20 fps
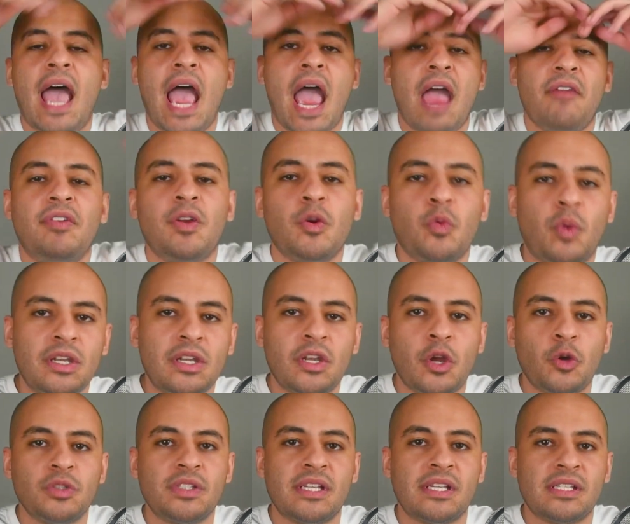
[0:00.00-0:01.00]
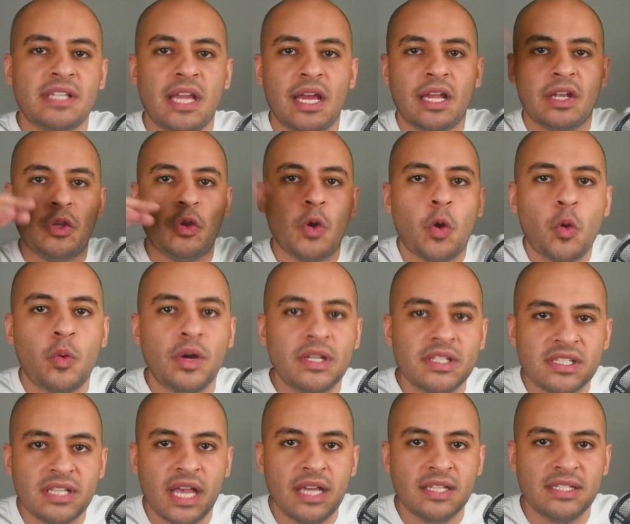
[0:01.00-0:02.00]
Everyone knows this. No one
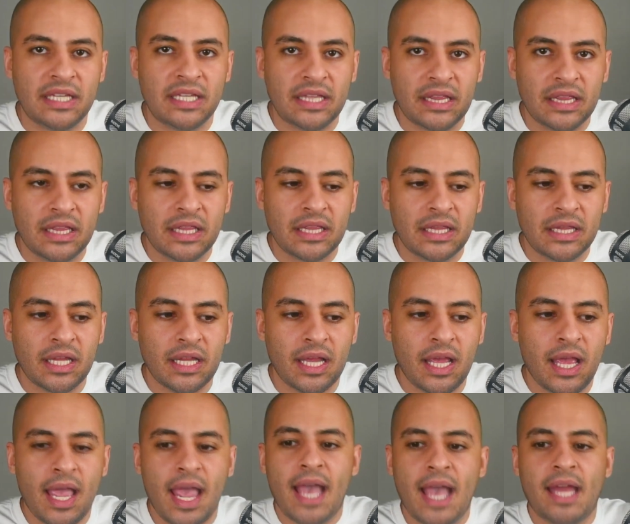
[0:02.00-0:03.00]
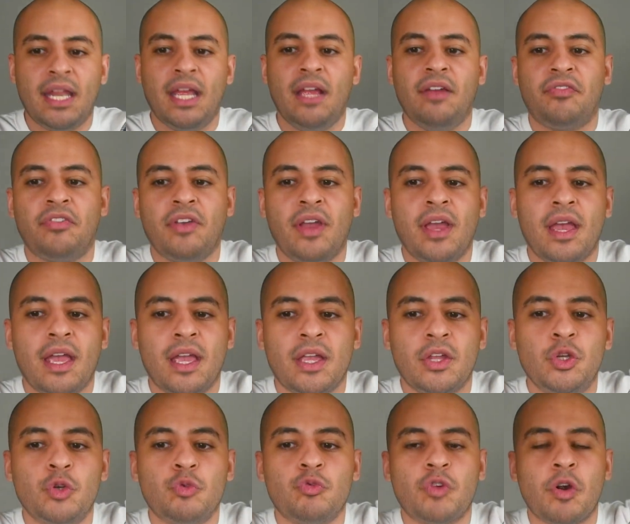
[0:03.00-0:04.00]
says it. And if
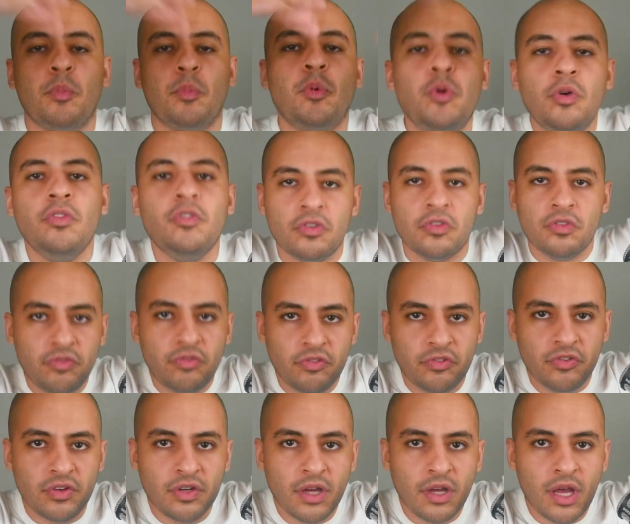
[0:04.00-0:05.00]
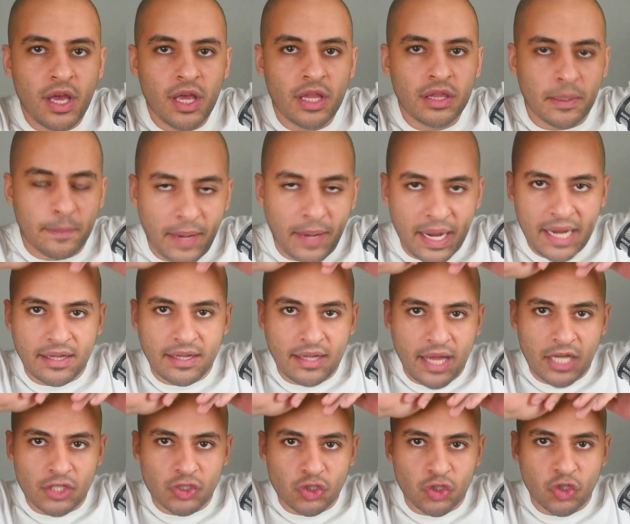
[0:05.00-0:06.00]
you remove the
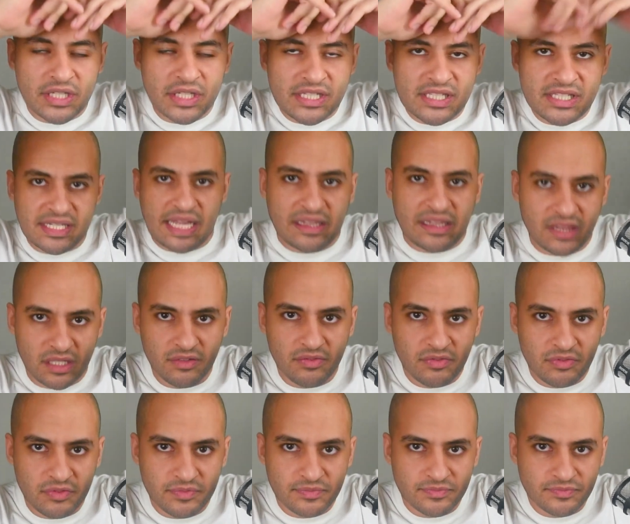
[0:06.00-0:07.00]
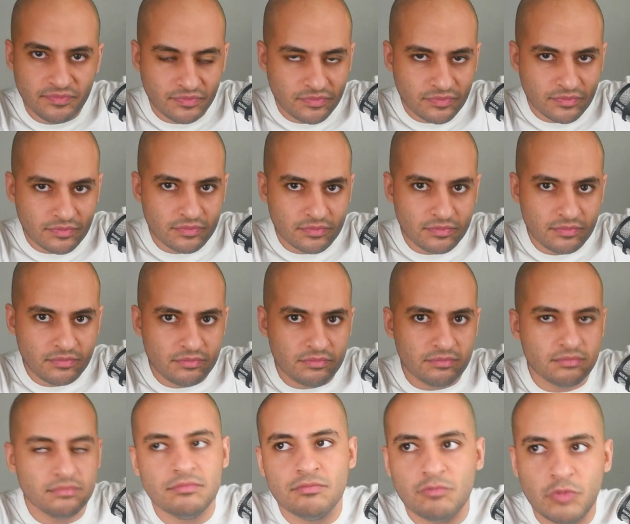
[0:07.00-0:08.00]
biological incentive,
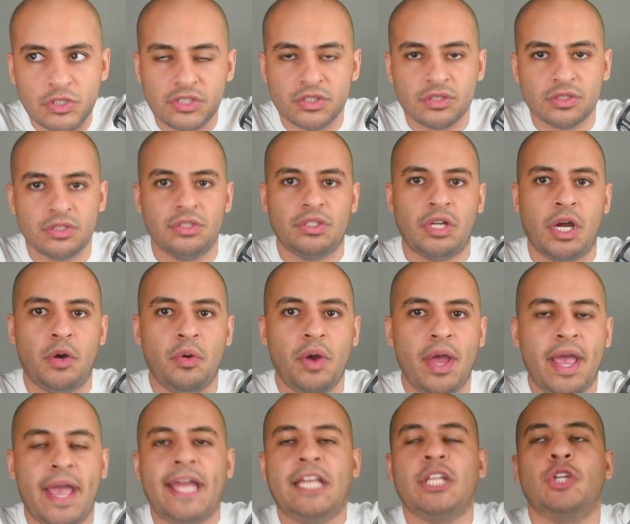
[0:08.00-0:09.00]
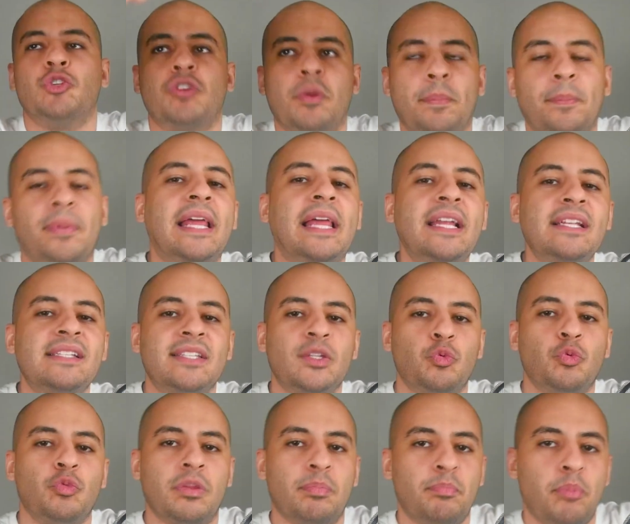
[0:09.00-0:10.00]
which, you know, and you replace it
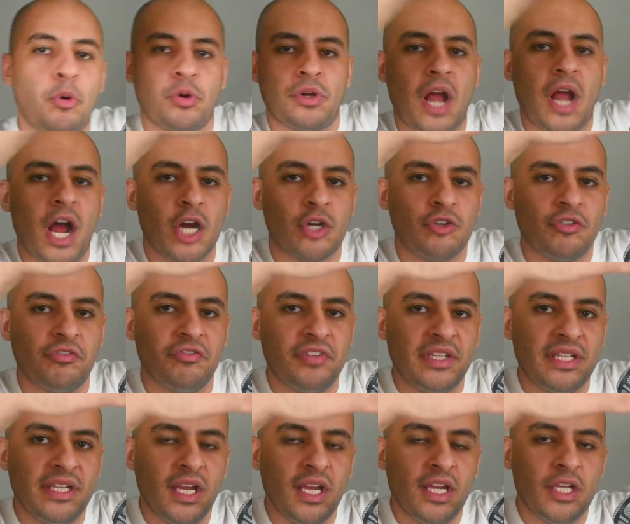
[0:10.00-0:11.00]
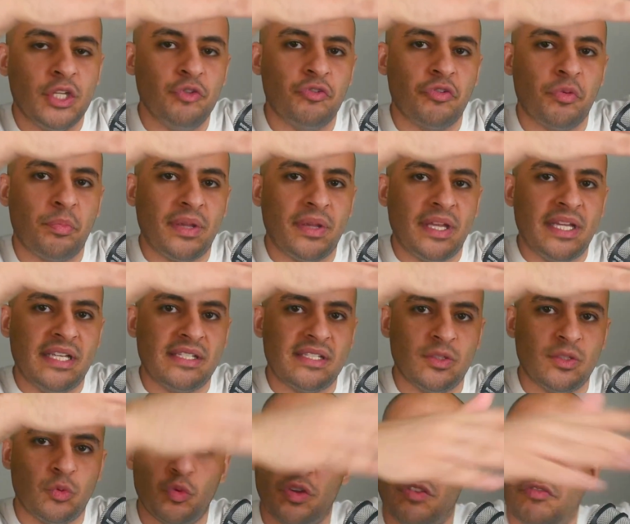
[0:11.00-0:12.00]
with pornography, you replace
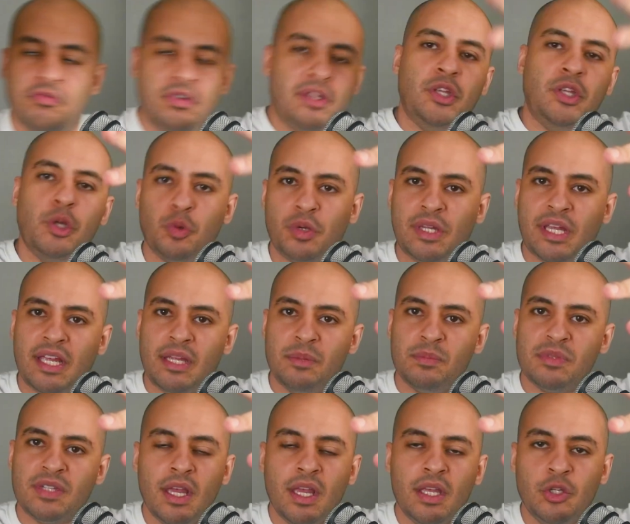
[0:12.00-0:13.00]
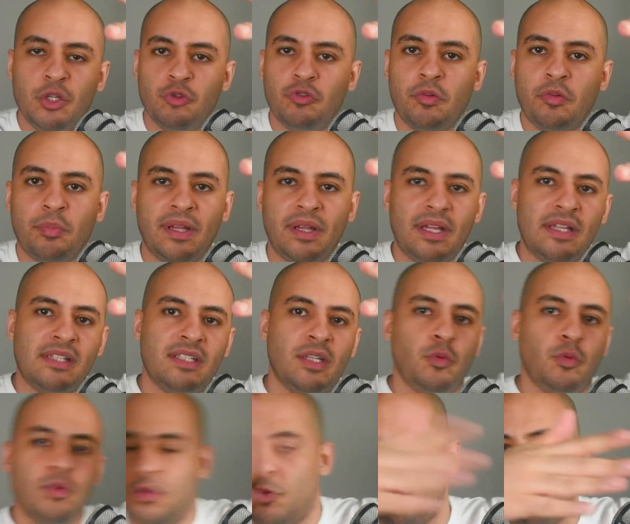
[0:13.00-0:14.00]
it with video games, you replace it
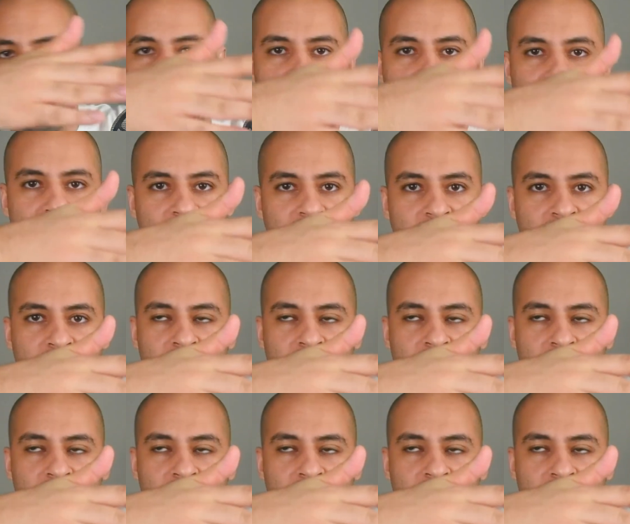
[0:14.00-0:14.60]
with weed,